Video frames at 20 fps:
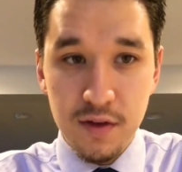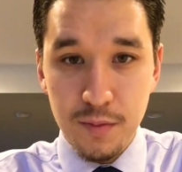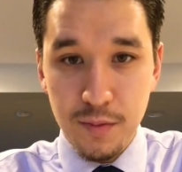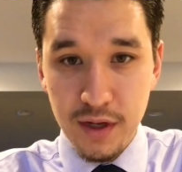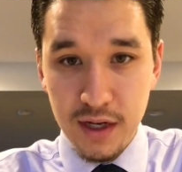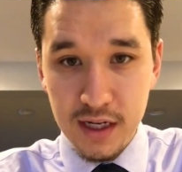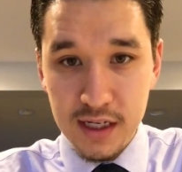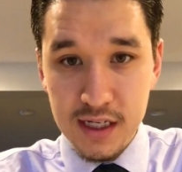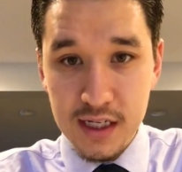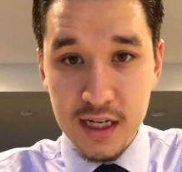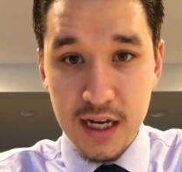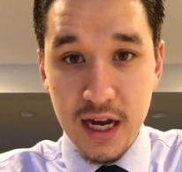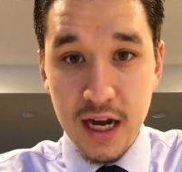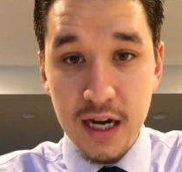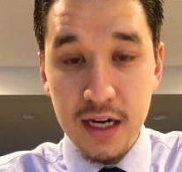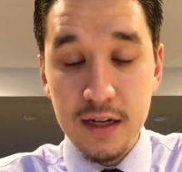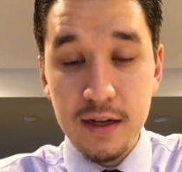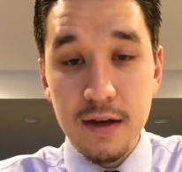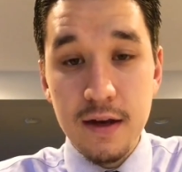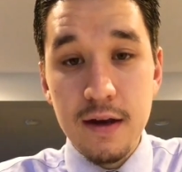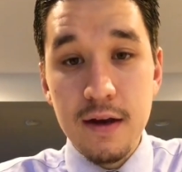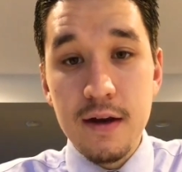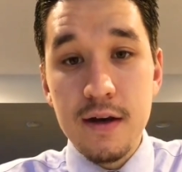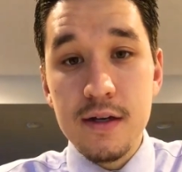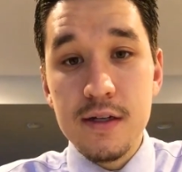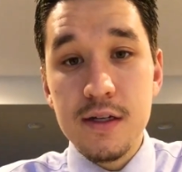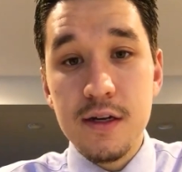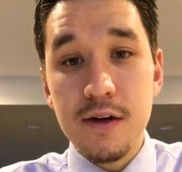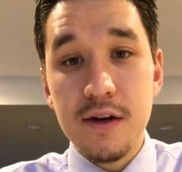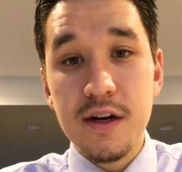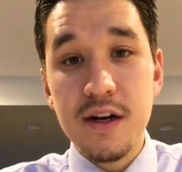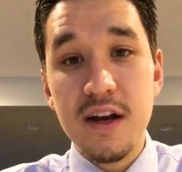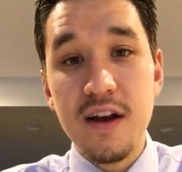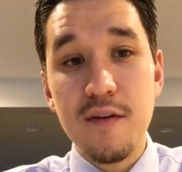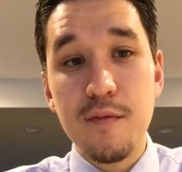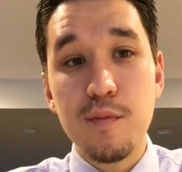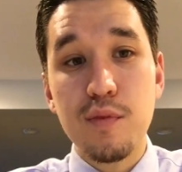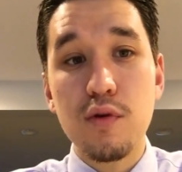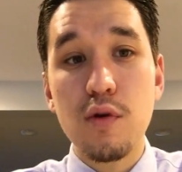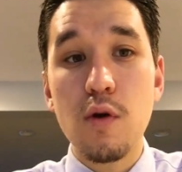to be exact. So you're going to
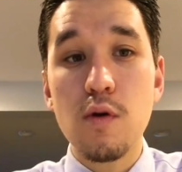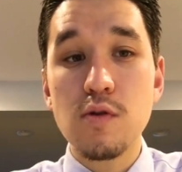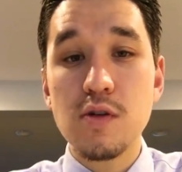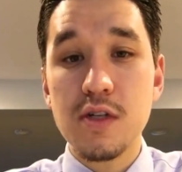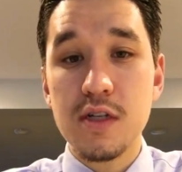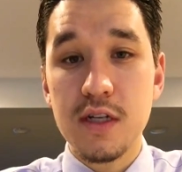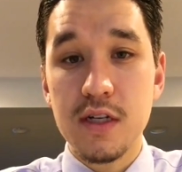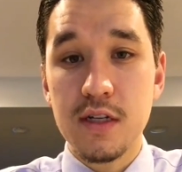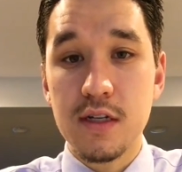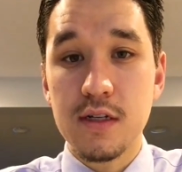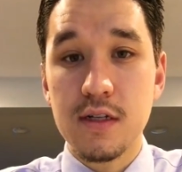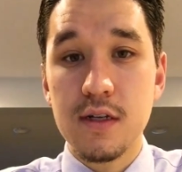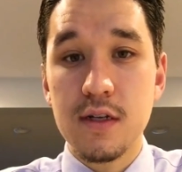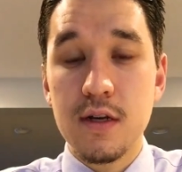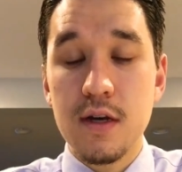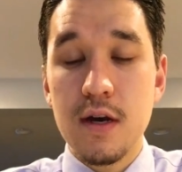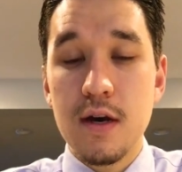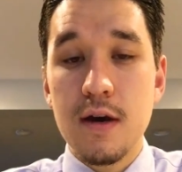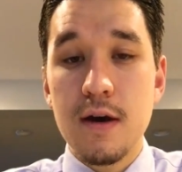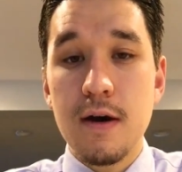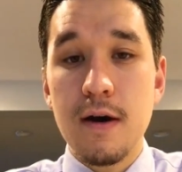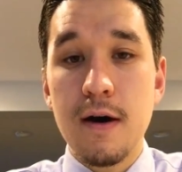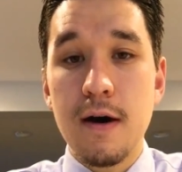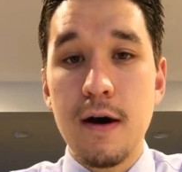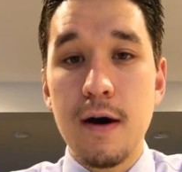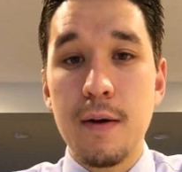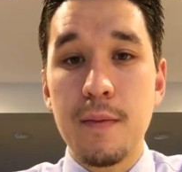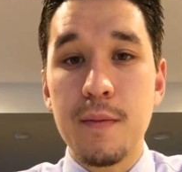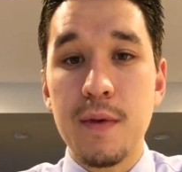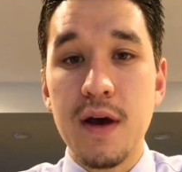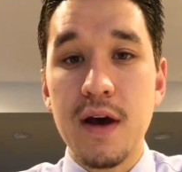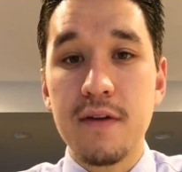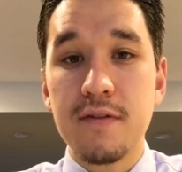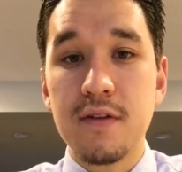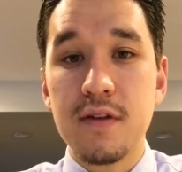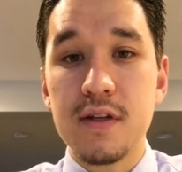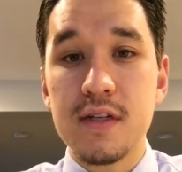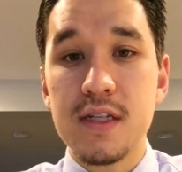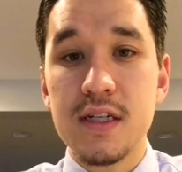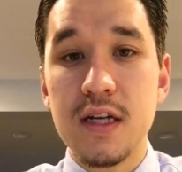have proceeds
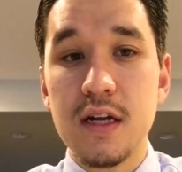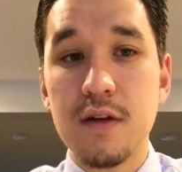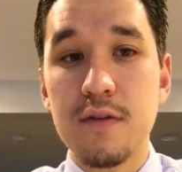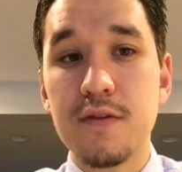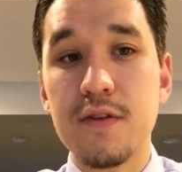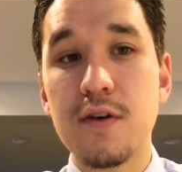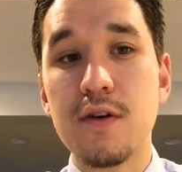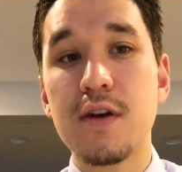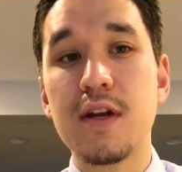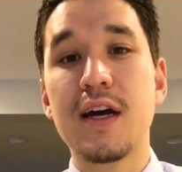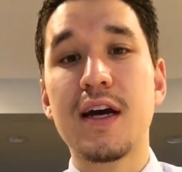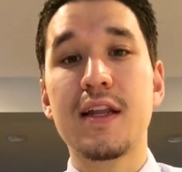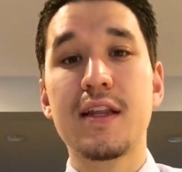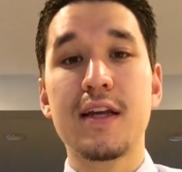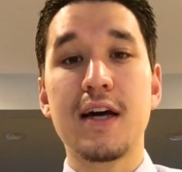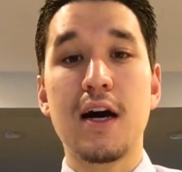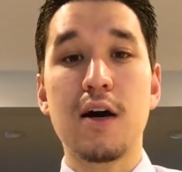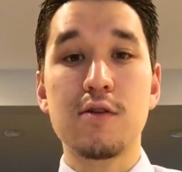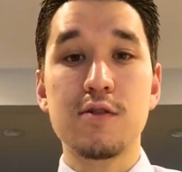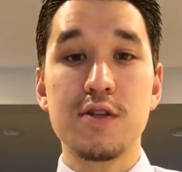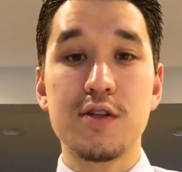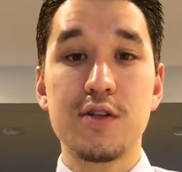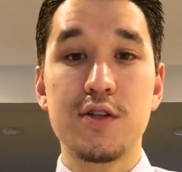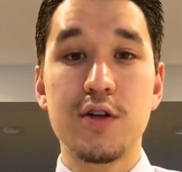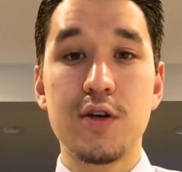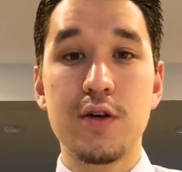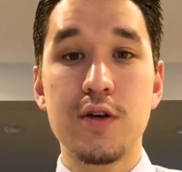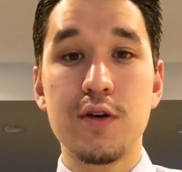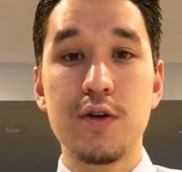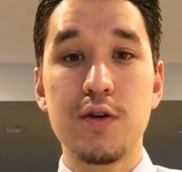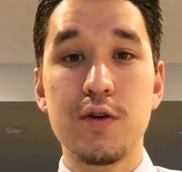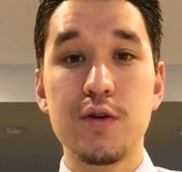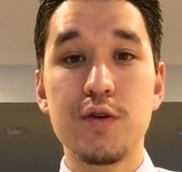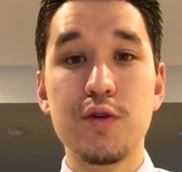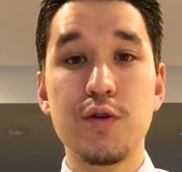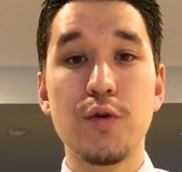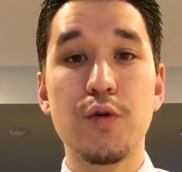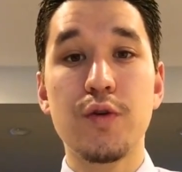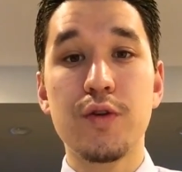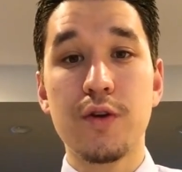after the sale of
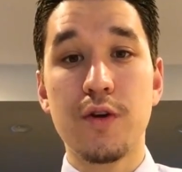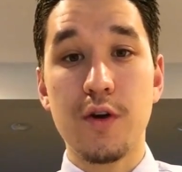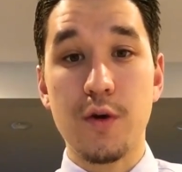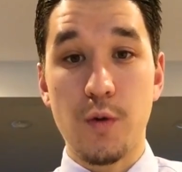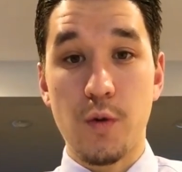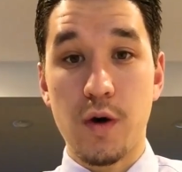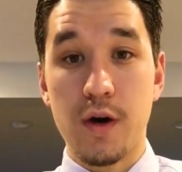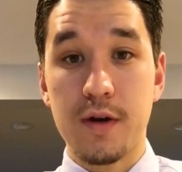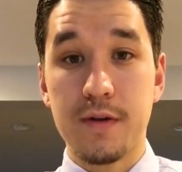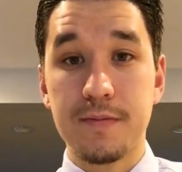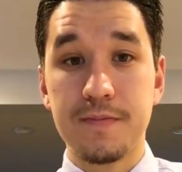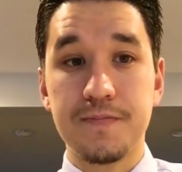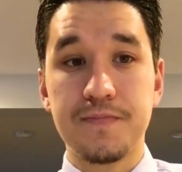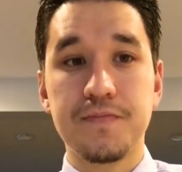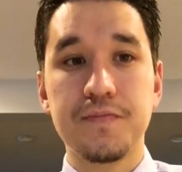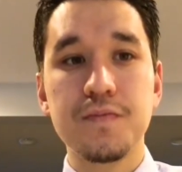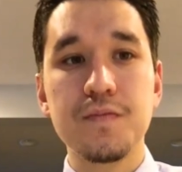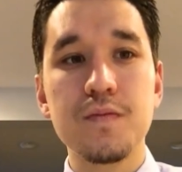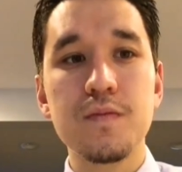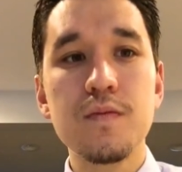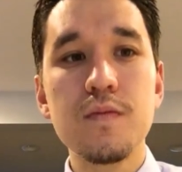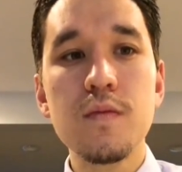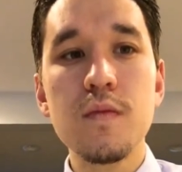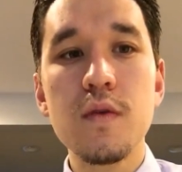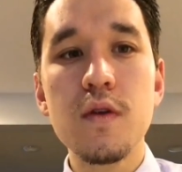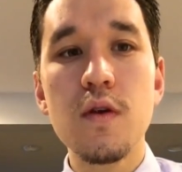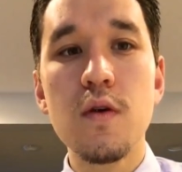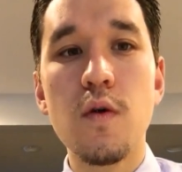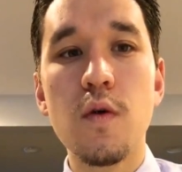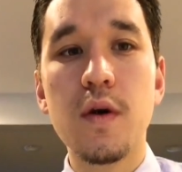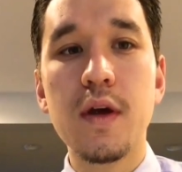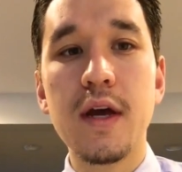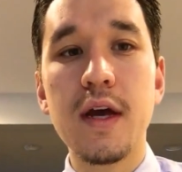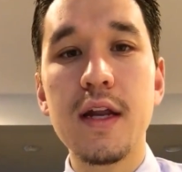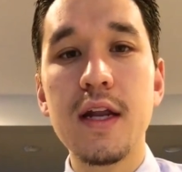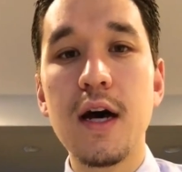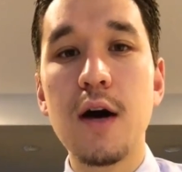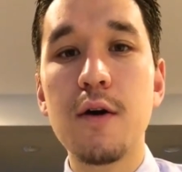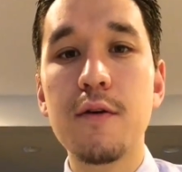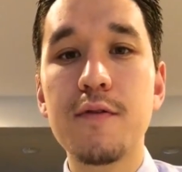$39,231.
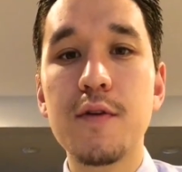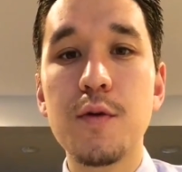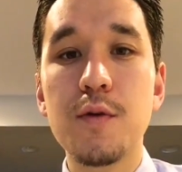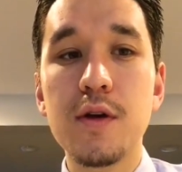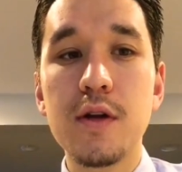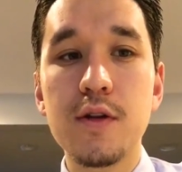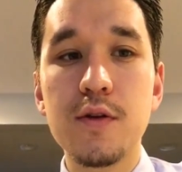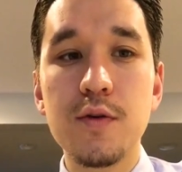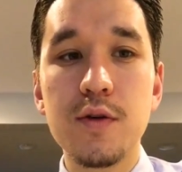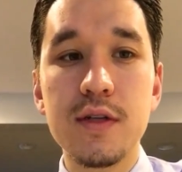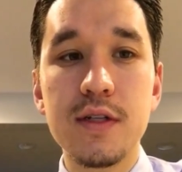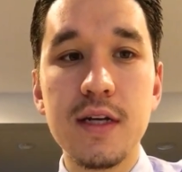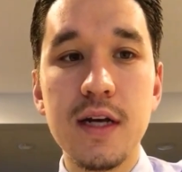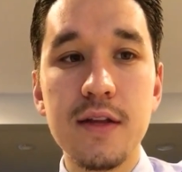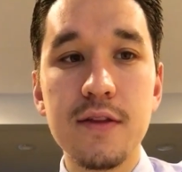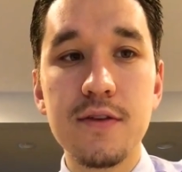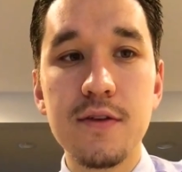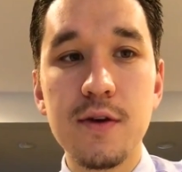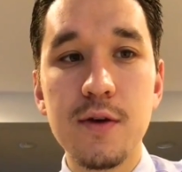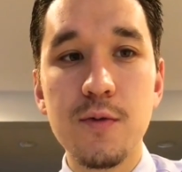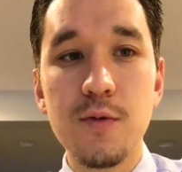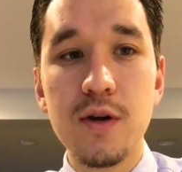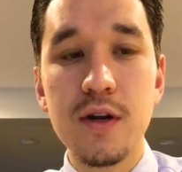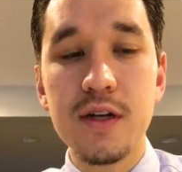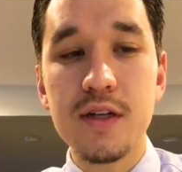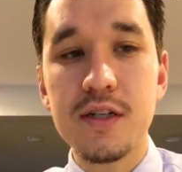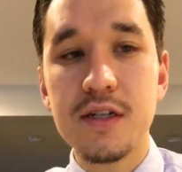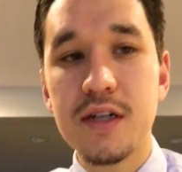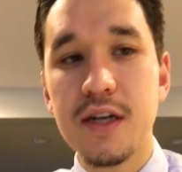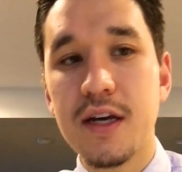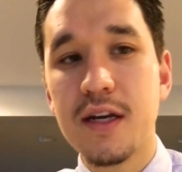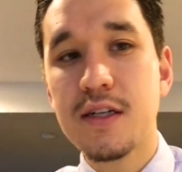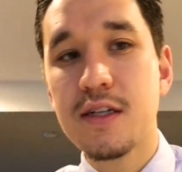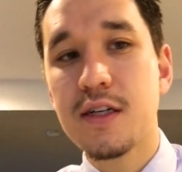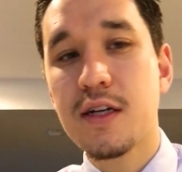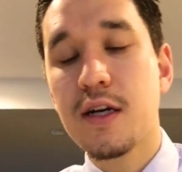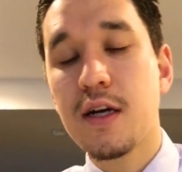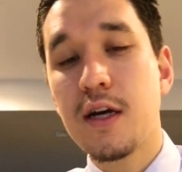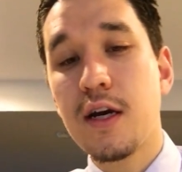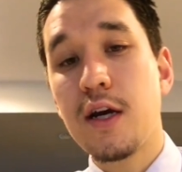Okay, now if you were to do a 1031
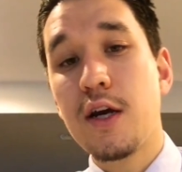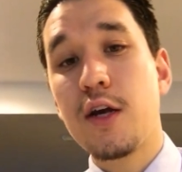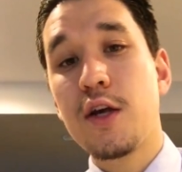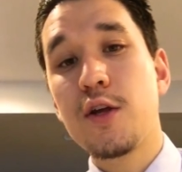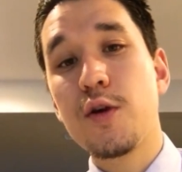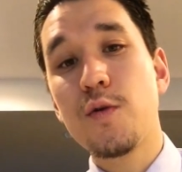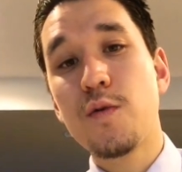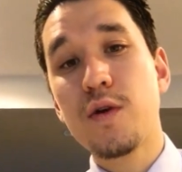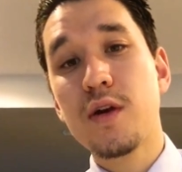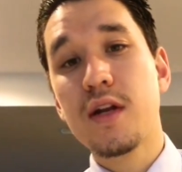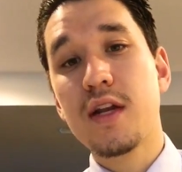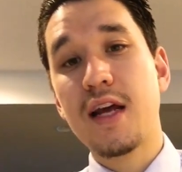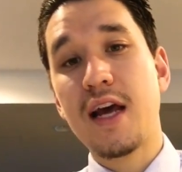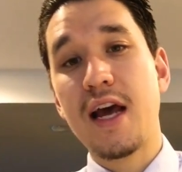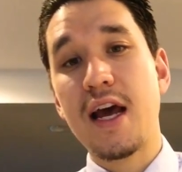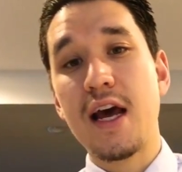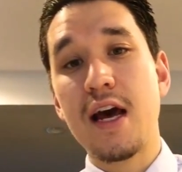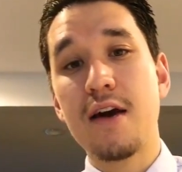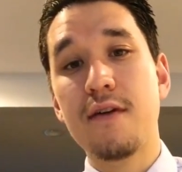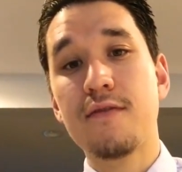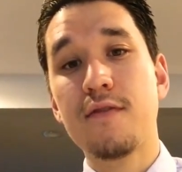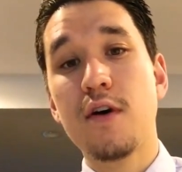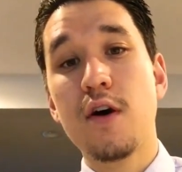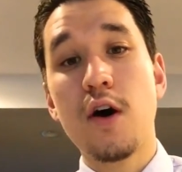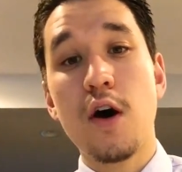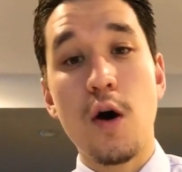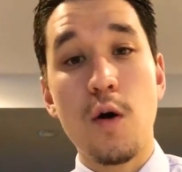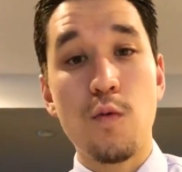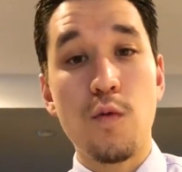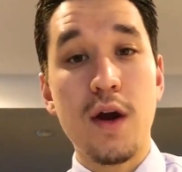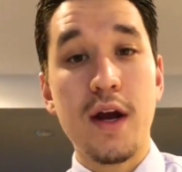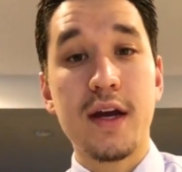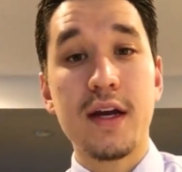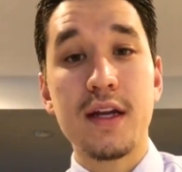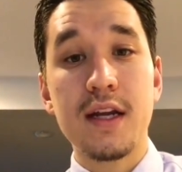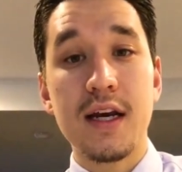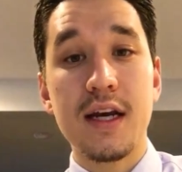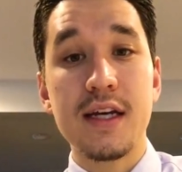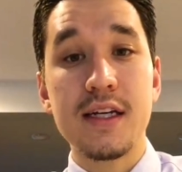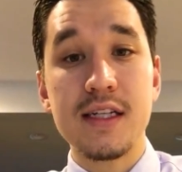exchange, you wouldn't have a
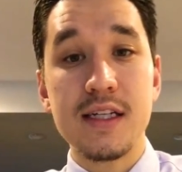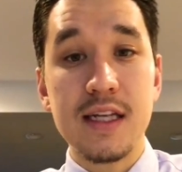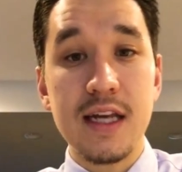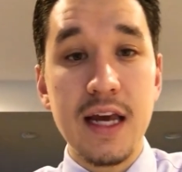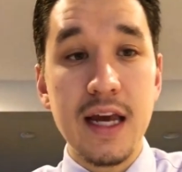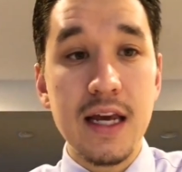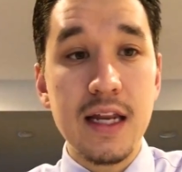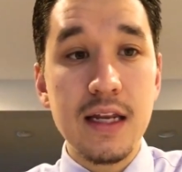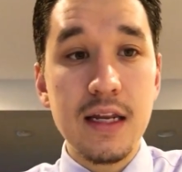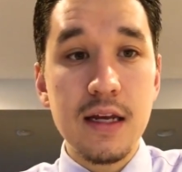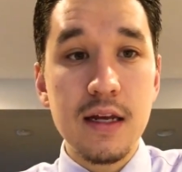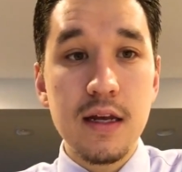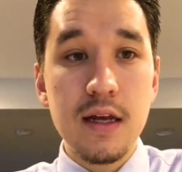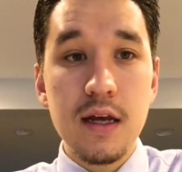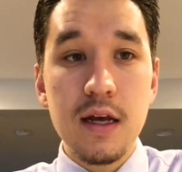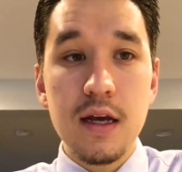recognized gain